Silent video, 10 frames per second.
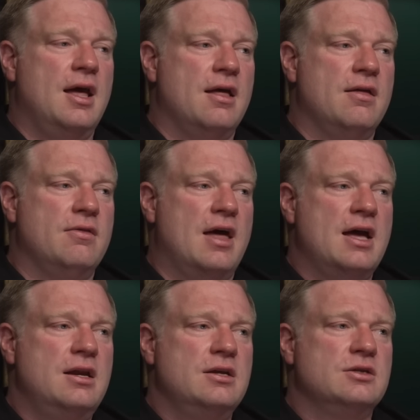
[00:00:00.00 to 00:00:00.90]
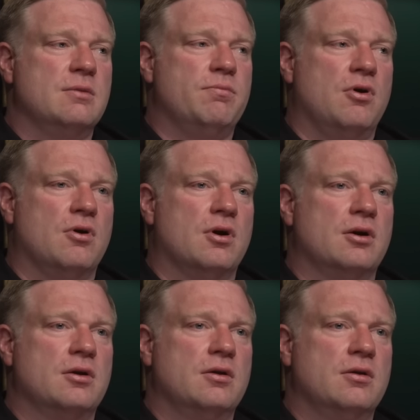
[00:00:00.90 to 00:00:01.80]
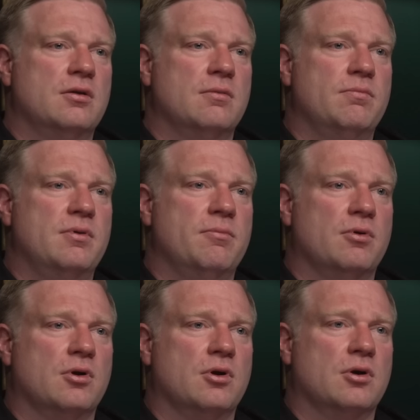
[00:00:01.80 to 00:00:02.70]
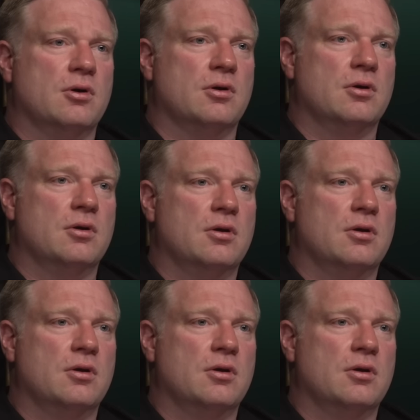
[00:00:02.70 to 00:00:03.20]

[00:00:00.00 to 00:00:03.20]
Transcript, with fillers: And that is the part that people are,